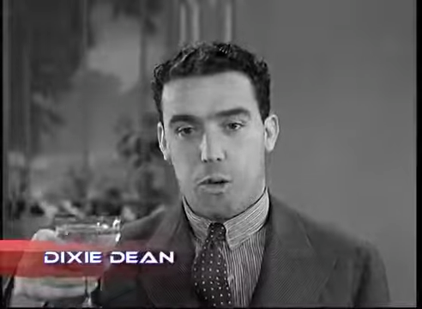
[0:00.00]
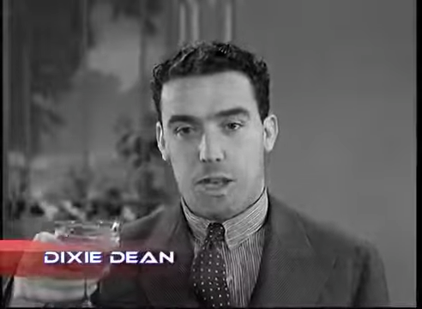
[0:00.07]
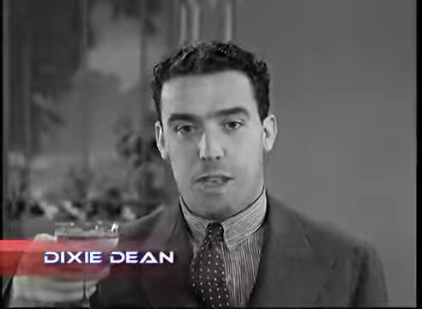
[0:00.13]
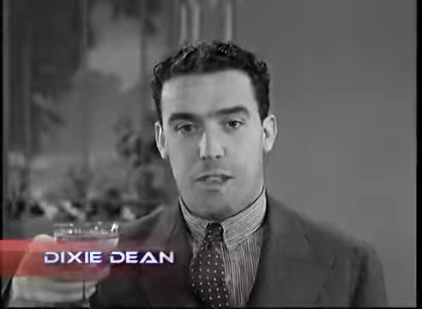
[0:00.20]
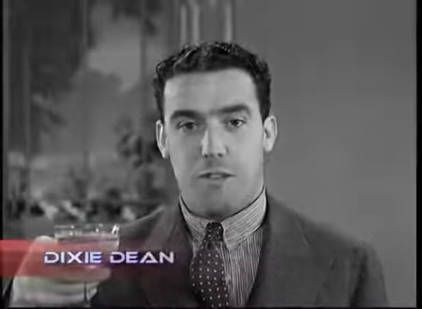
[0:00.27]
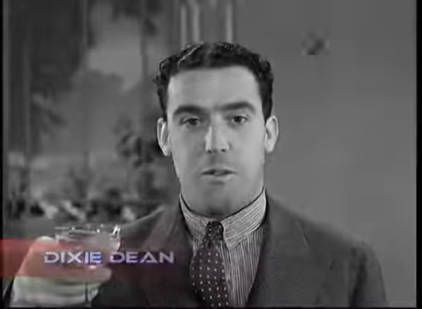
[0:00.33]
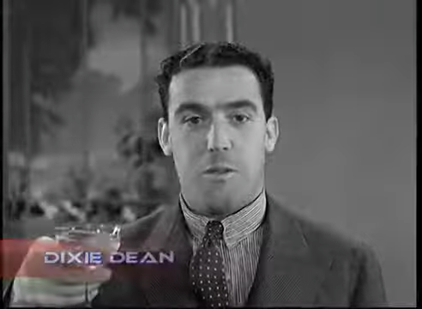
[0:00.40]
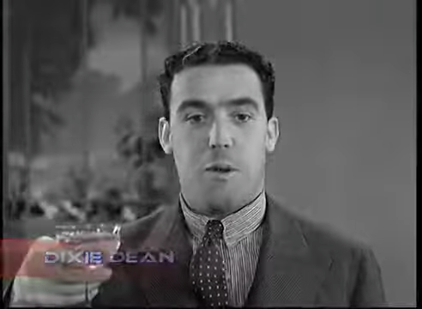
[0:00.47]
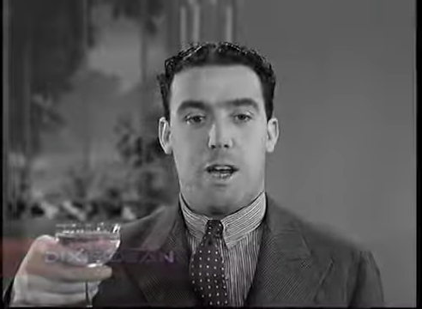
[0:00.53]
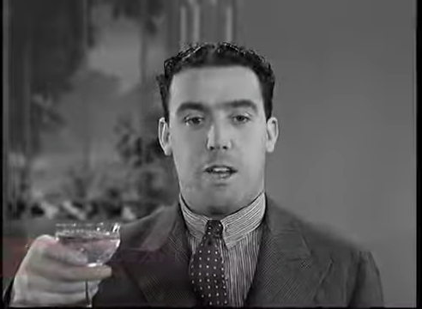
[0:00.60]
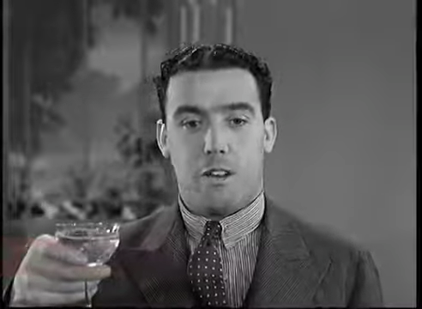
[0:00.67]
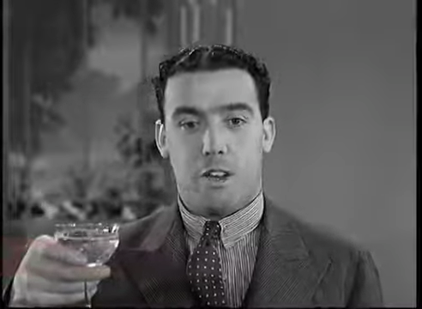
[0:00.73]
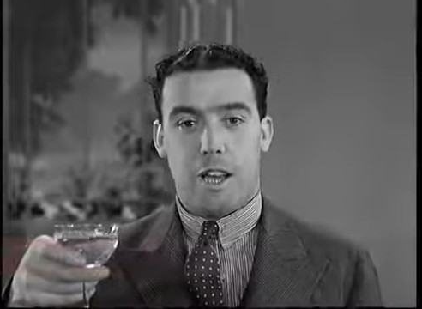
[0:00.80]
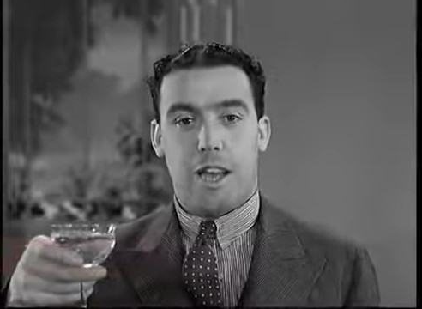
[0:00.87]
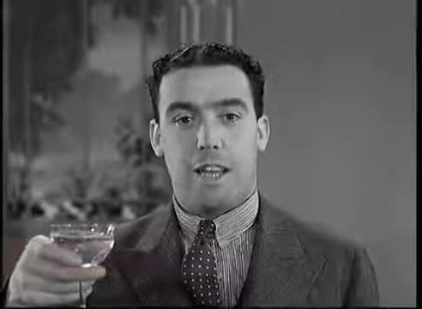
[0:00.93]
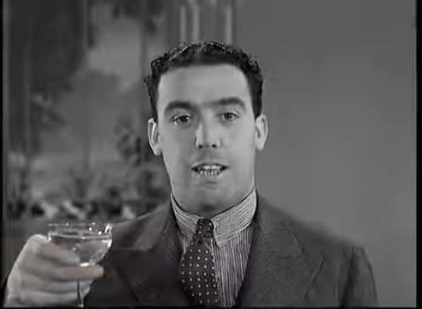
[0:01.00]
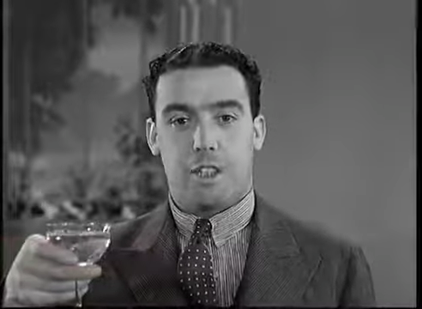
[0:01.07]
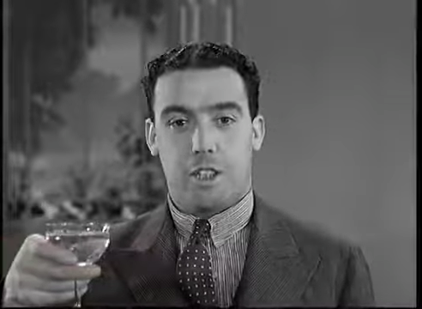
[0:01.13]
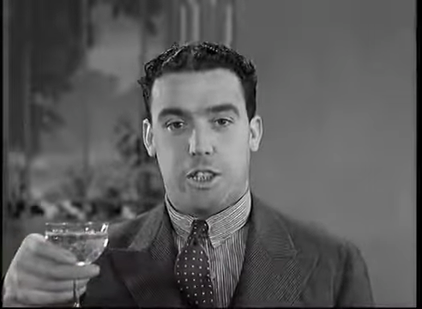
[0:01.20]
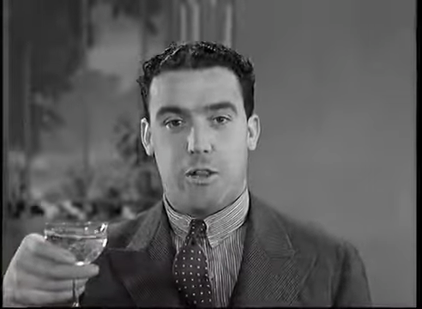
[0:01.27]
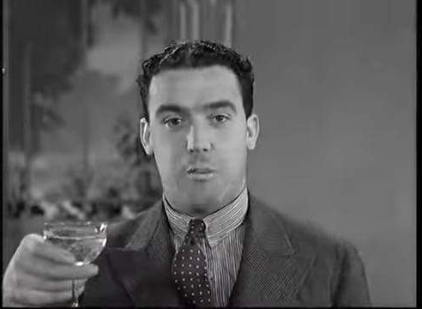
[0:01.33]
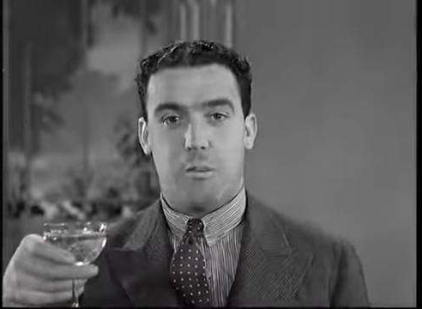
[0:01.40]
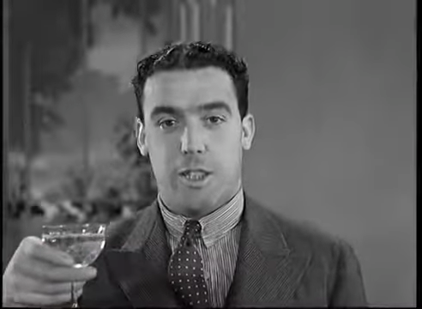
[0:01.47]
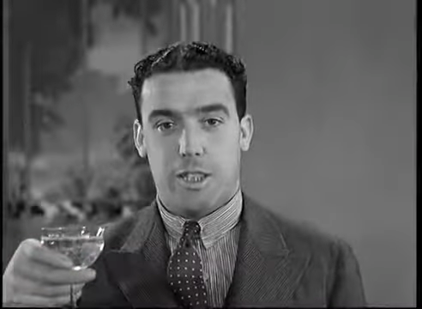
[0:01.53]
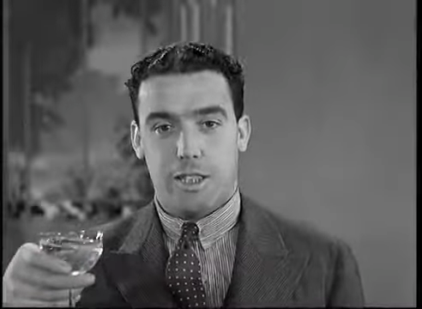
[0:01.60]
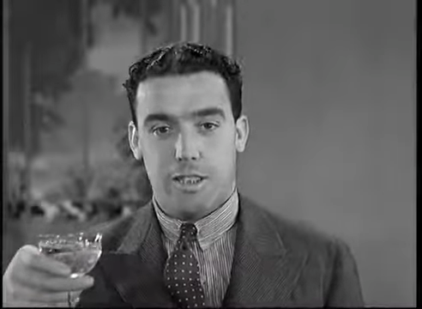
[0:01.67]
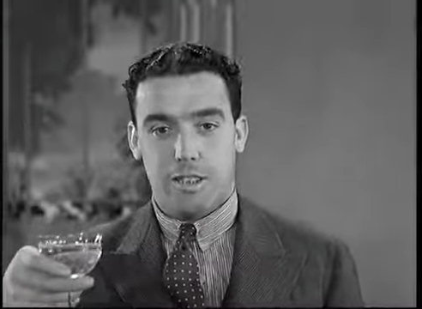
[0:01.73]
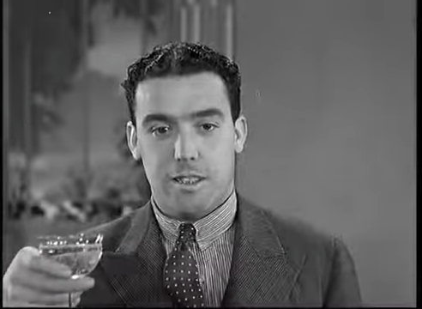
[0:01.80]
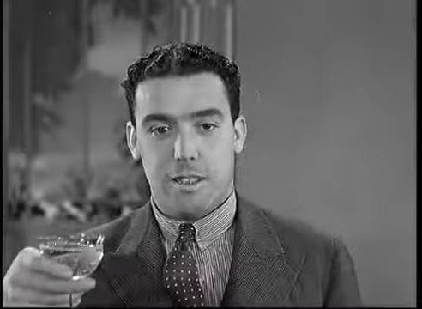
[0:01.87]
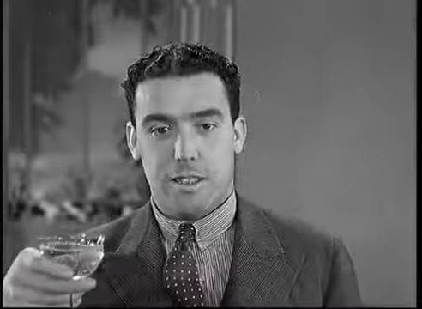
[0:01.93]
win it, may another Lancashire club win it.
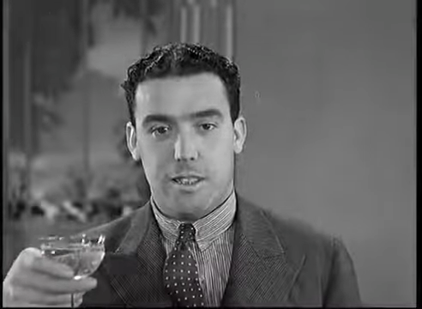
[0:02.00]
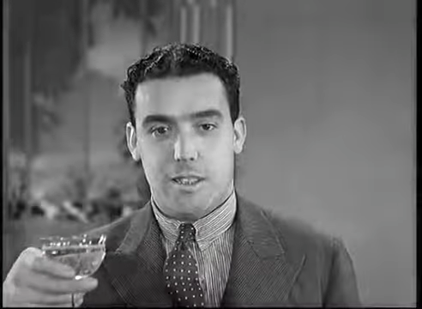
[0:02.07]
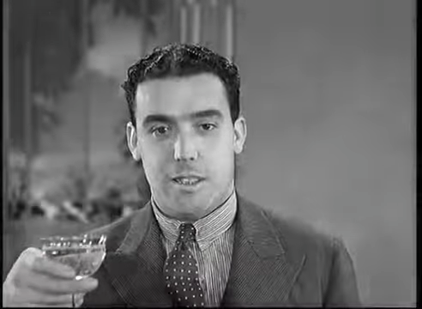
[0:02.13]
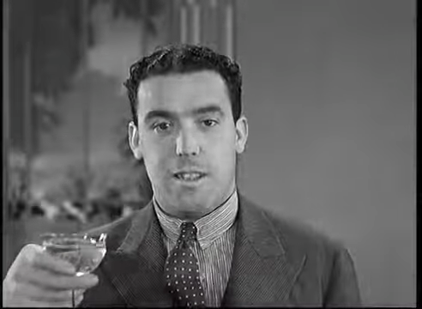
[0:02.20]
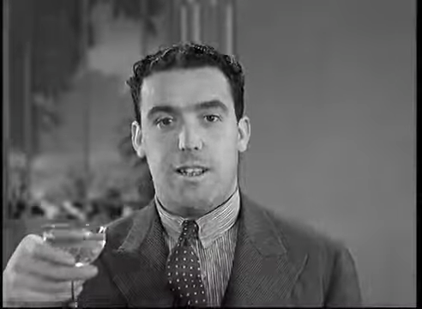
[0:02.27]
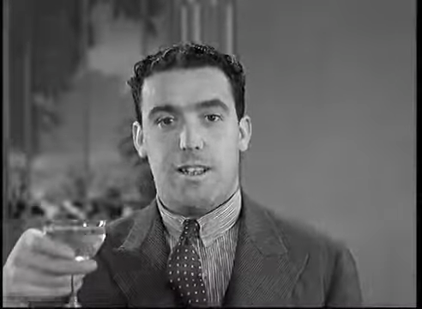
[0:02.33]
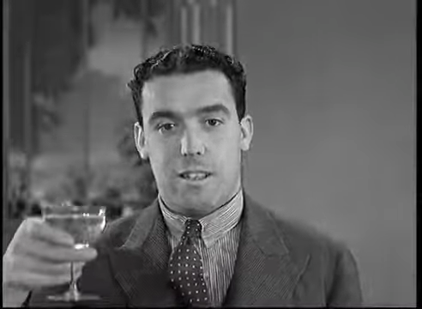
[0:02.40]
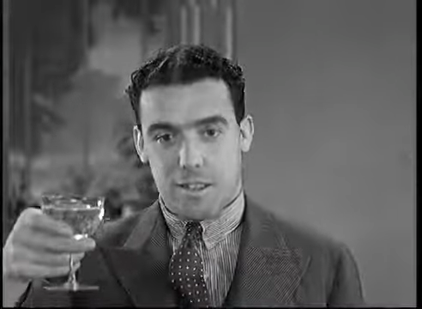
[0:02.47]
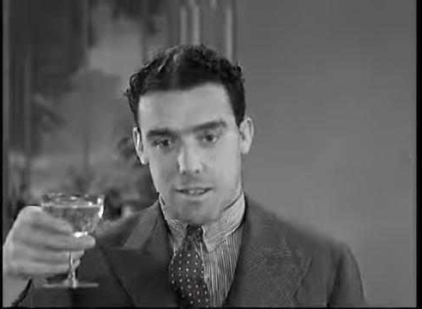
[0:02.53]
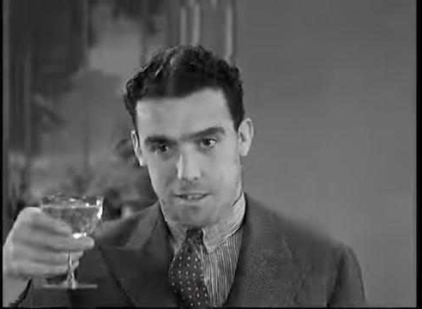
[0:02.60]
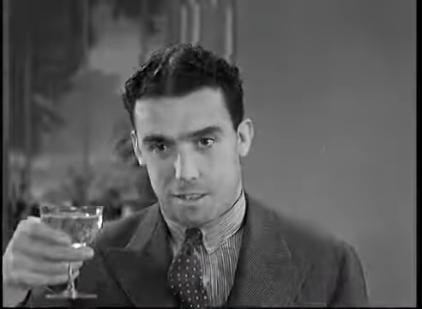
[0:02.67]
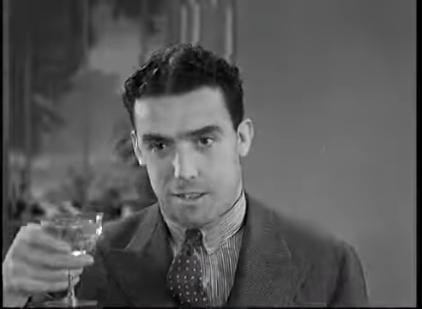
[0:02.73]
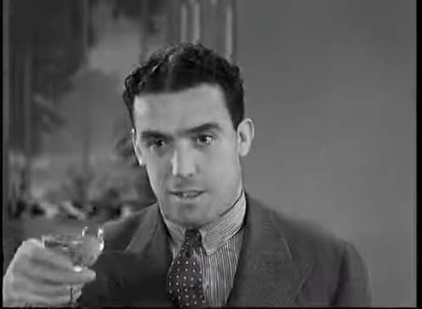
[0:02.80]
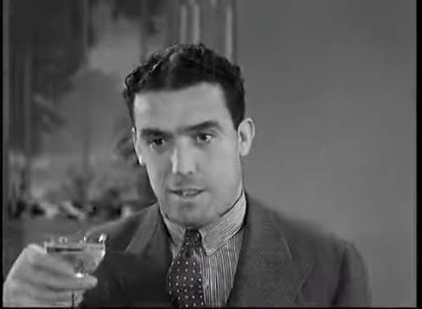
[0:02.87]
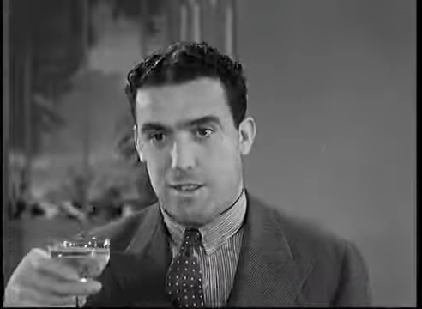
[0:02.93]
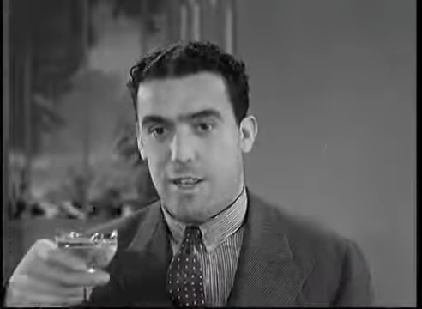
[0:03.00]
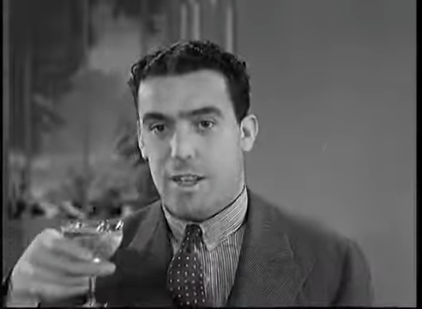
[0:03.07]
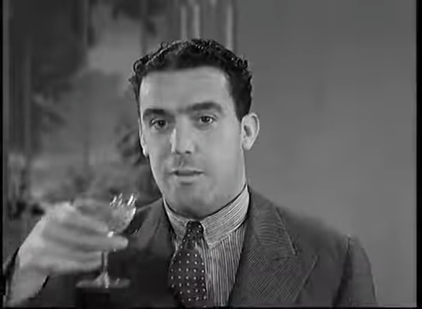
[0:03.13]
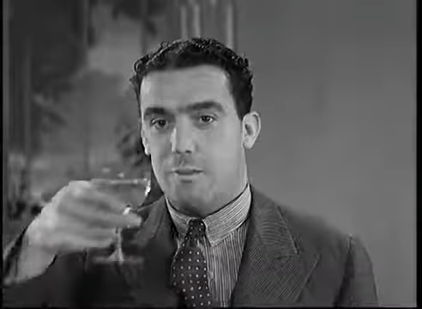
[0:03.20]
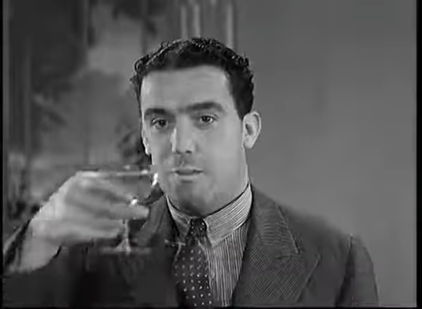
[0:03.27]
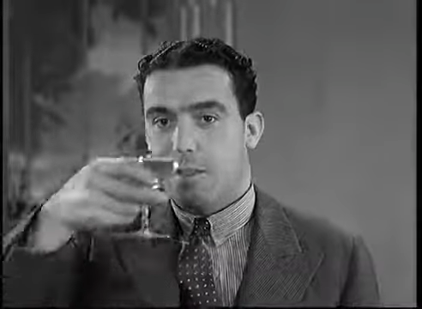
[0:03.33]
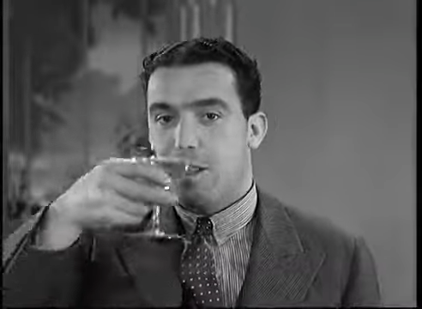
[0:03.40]
Hear, hear.